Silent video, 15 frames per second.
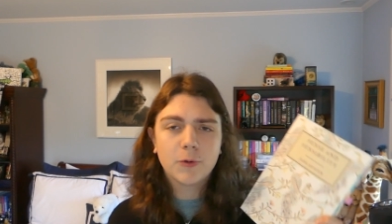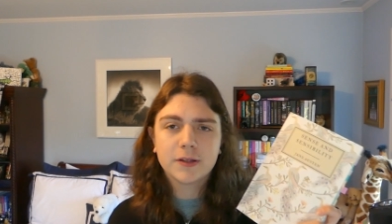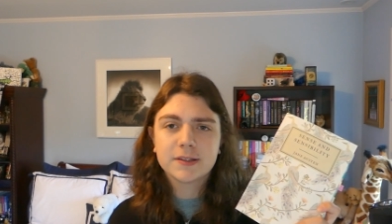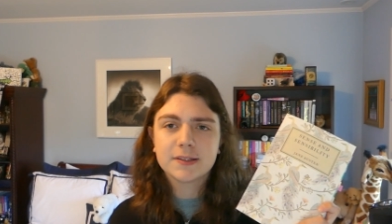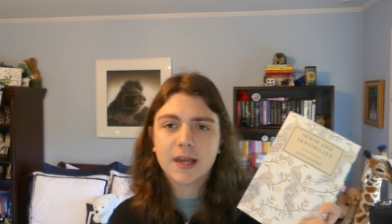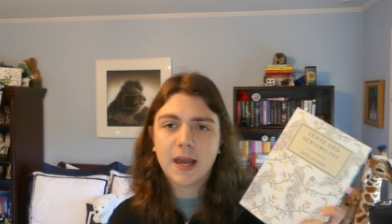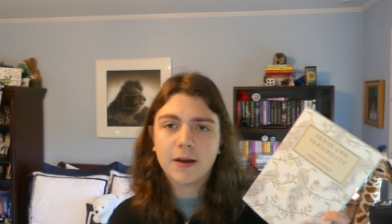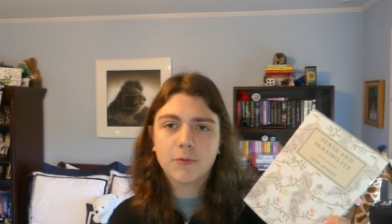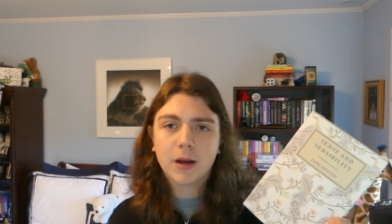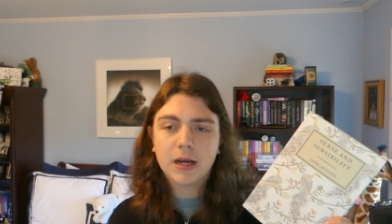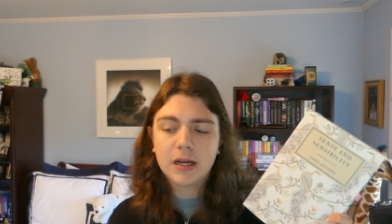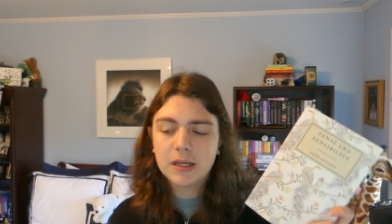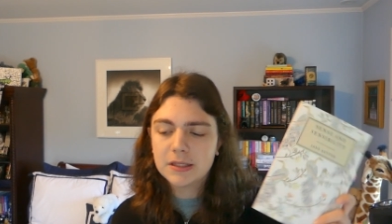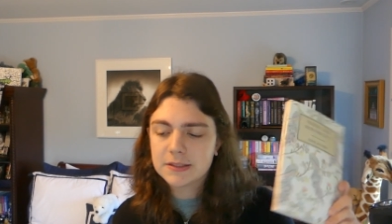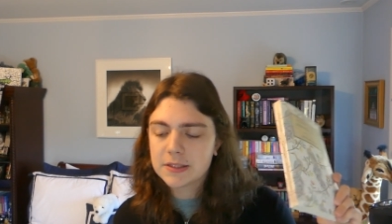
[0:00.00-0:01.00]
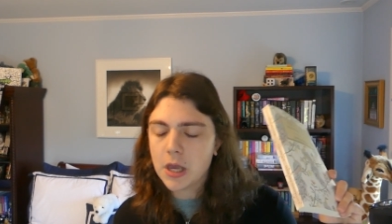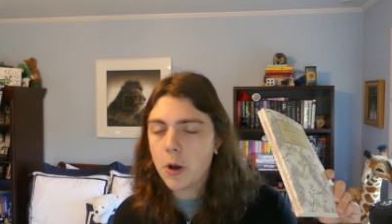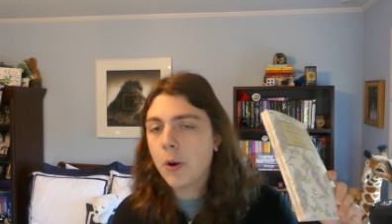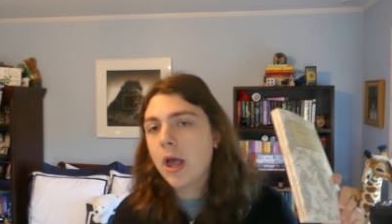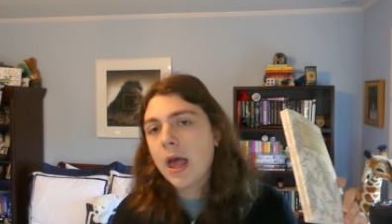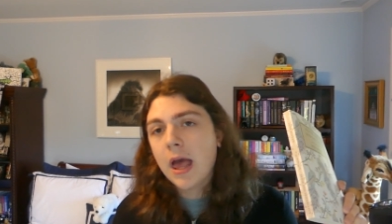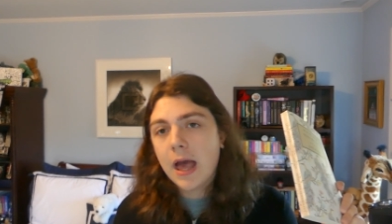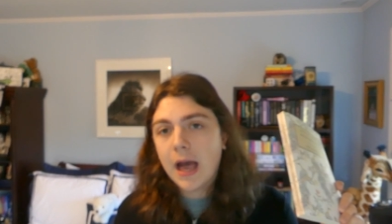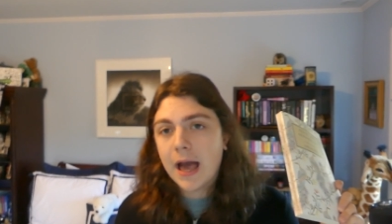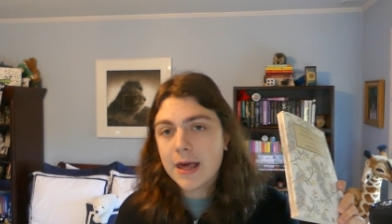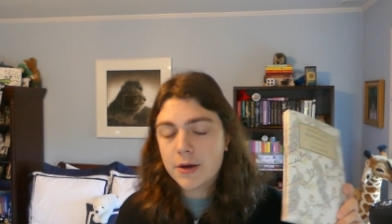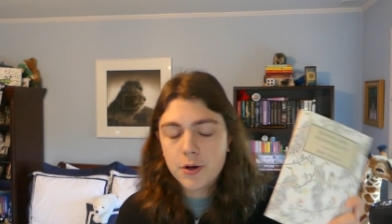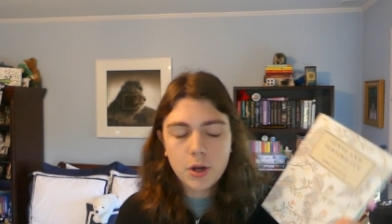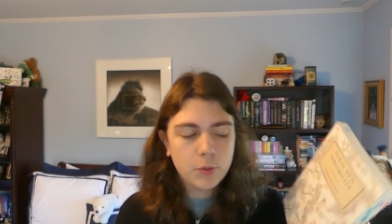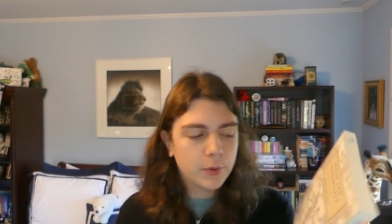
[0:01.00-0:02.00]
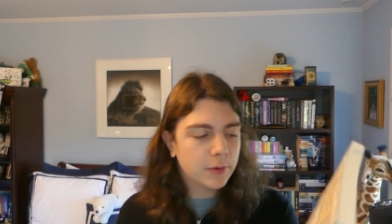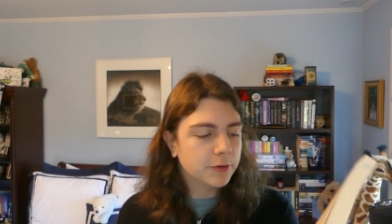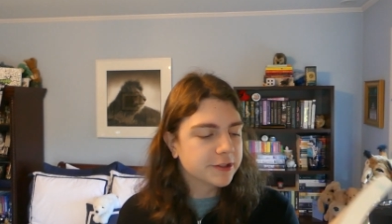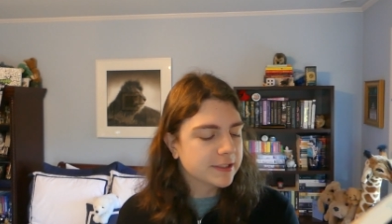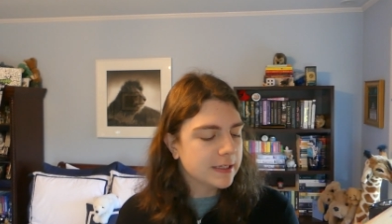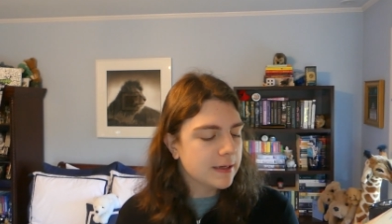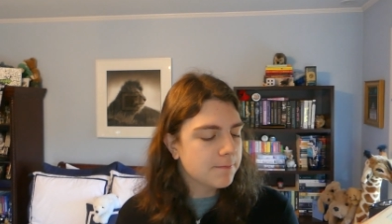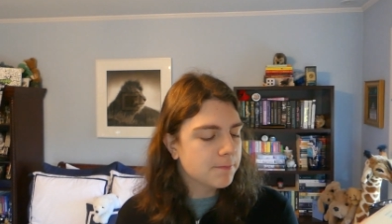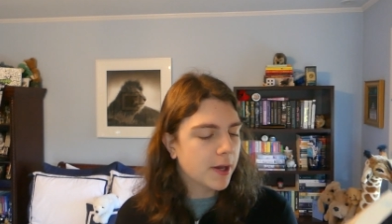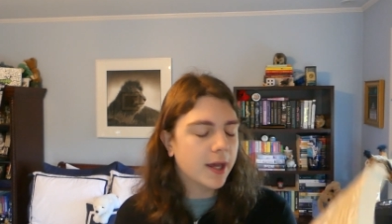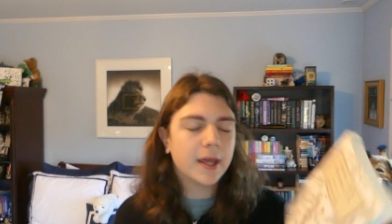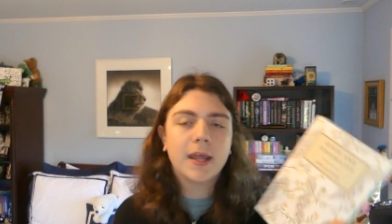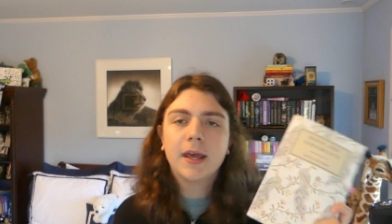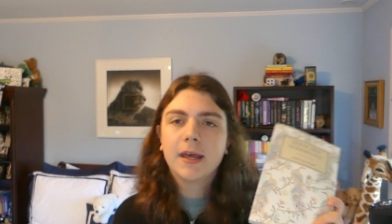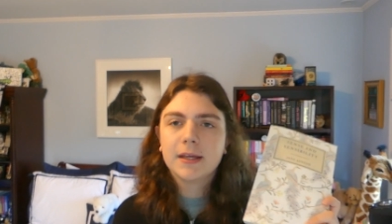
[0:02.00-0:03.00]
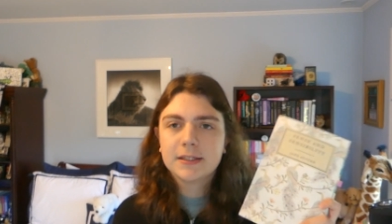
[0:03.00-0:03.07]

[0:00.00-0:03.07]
once I write it, so I don't know, we will see, but